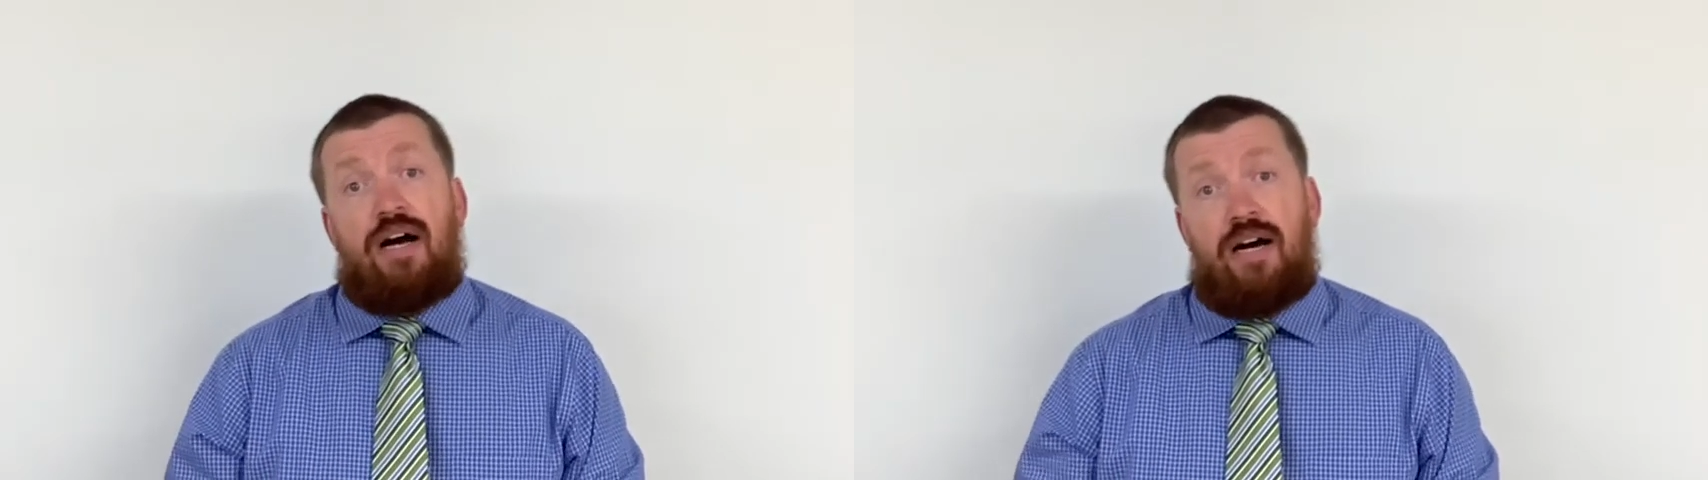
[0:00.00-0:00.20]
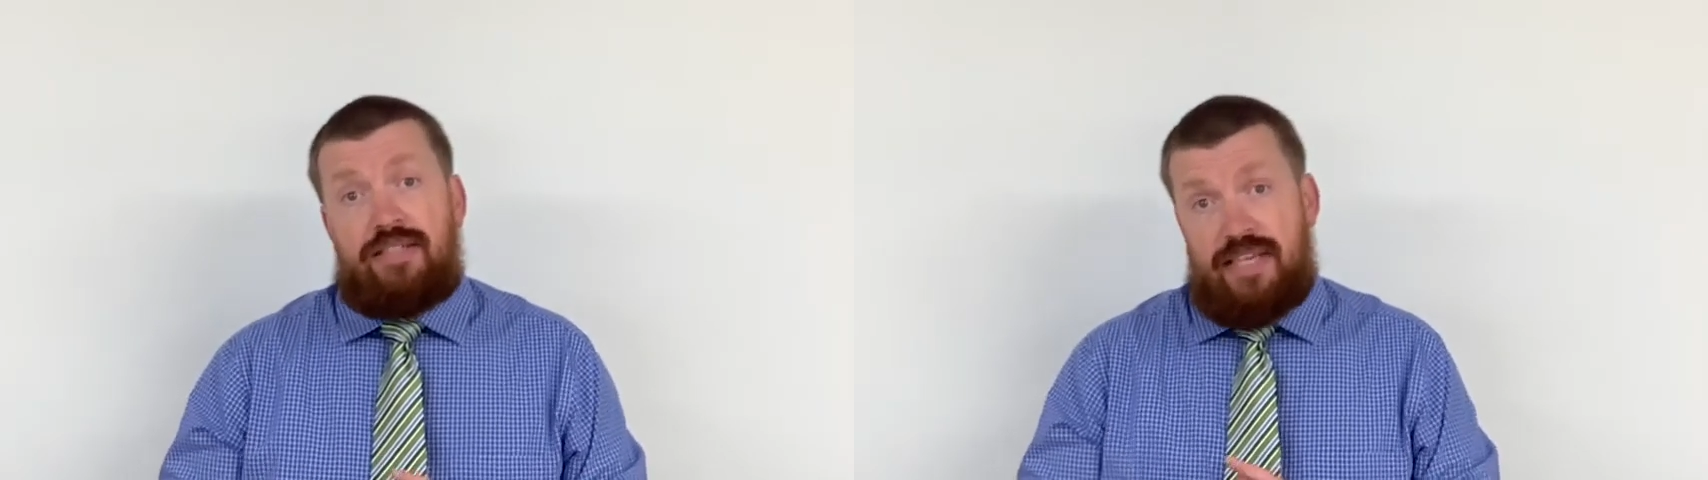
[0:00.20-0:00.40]

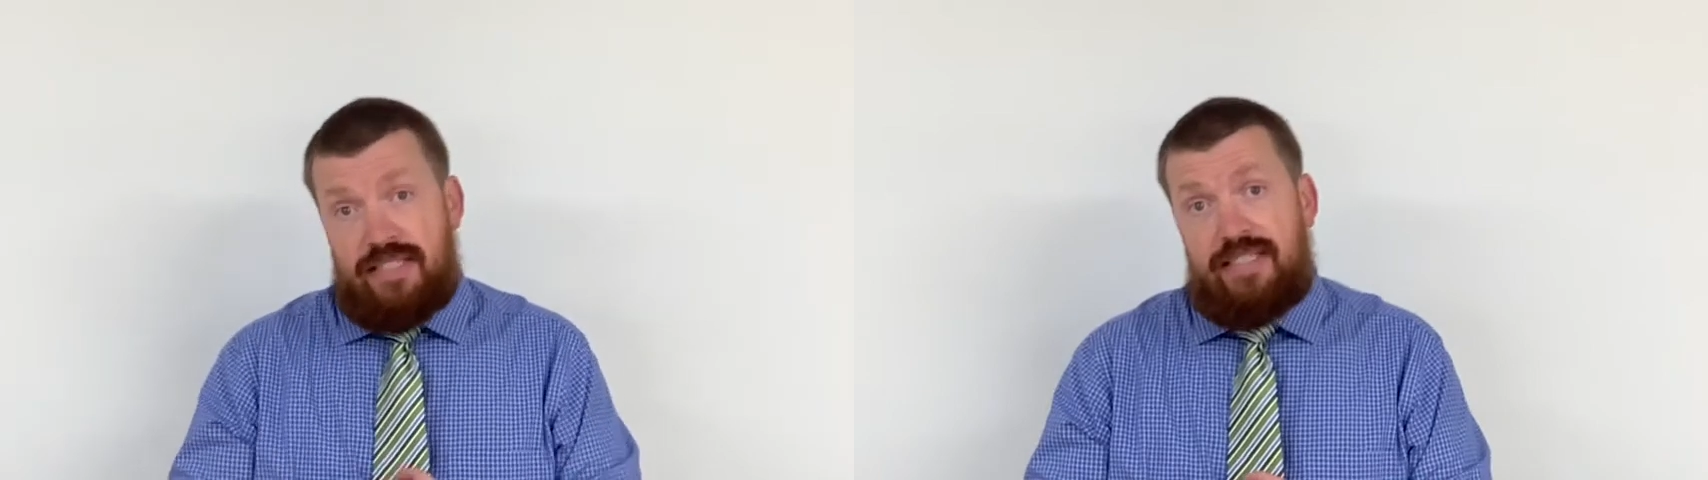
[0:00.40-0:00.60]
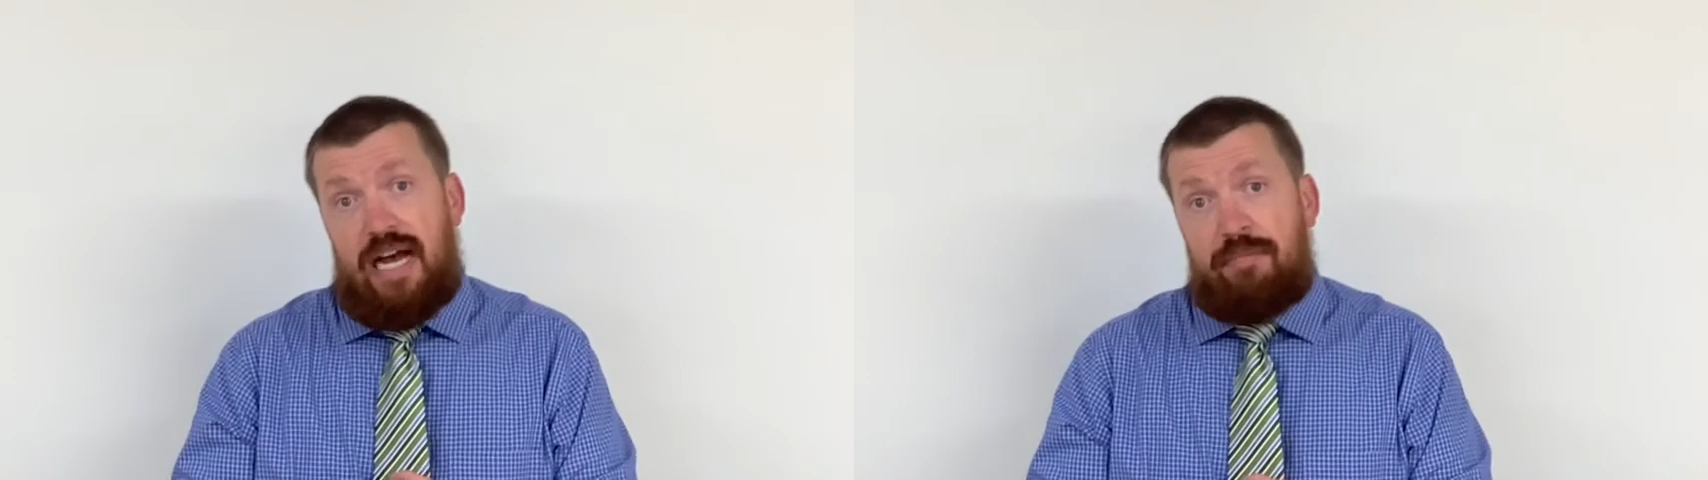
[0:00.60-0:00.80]

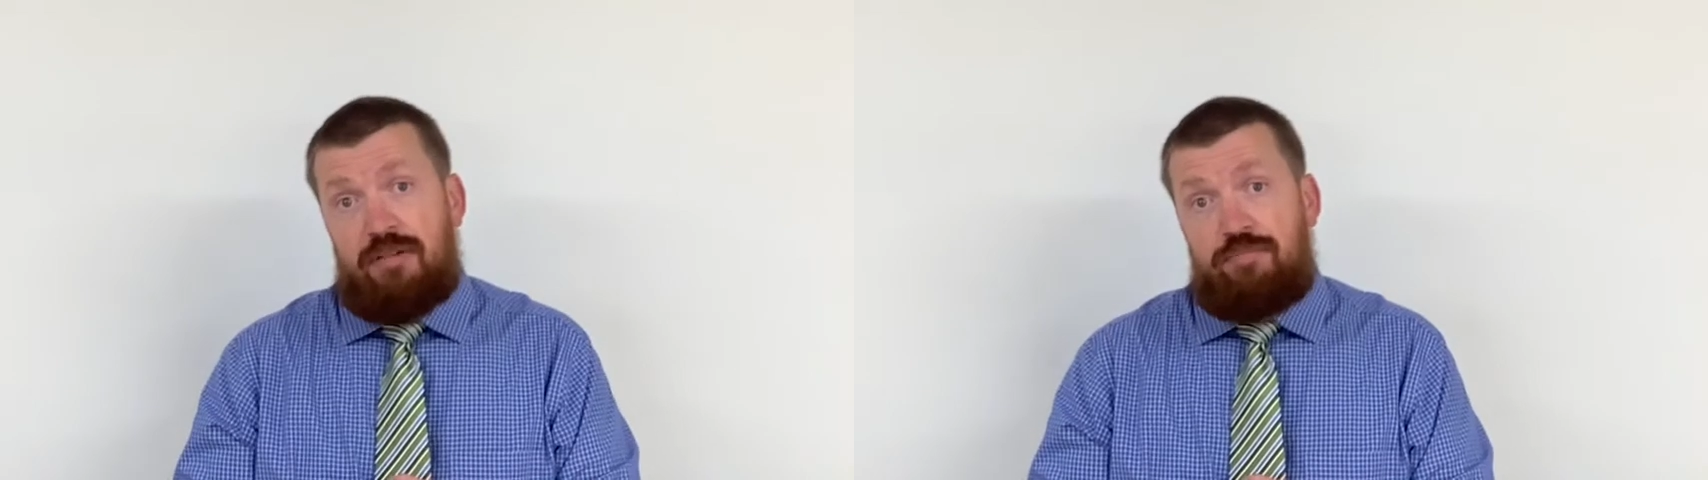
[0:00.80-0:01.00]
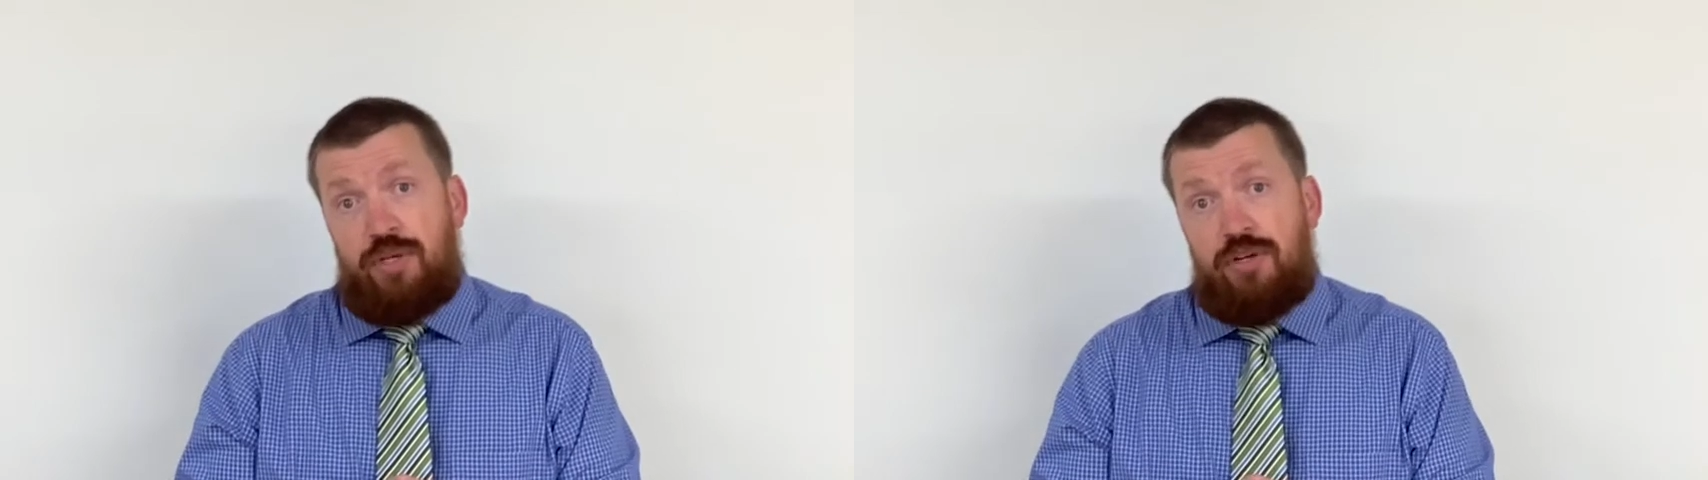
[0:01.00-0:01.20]
desktop
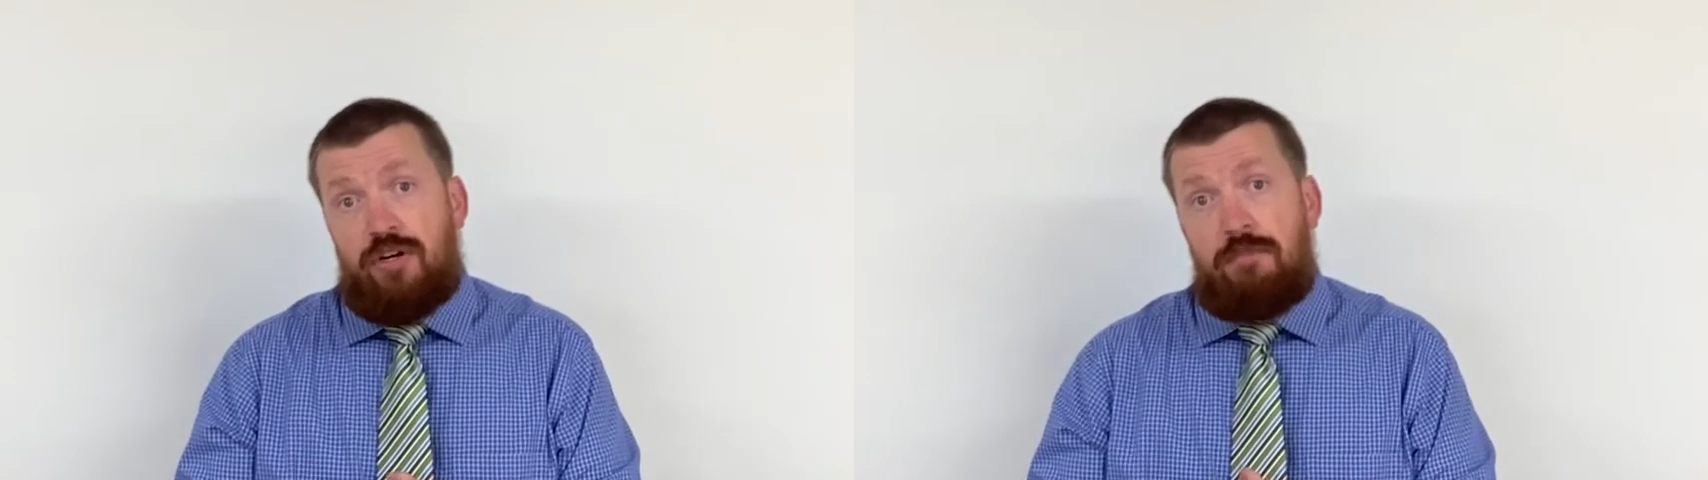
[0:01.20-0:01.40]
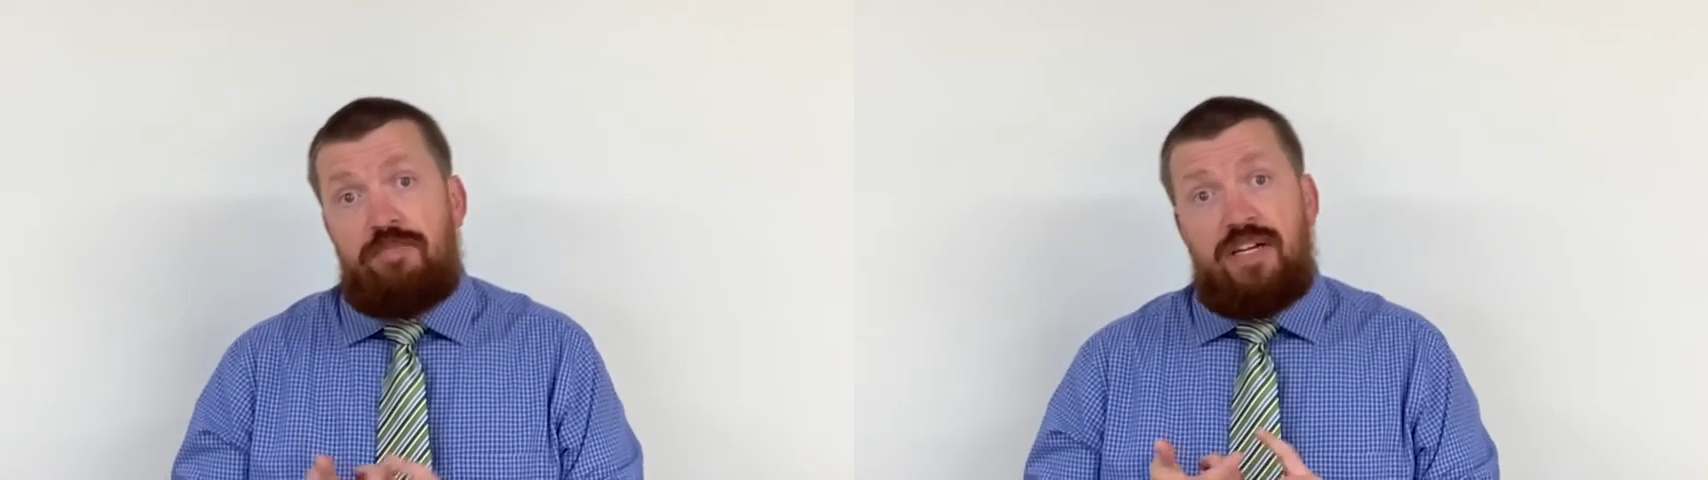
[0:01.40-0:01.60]
computer,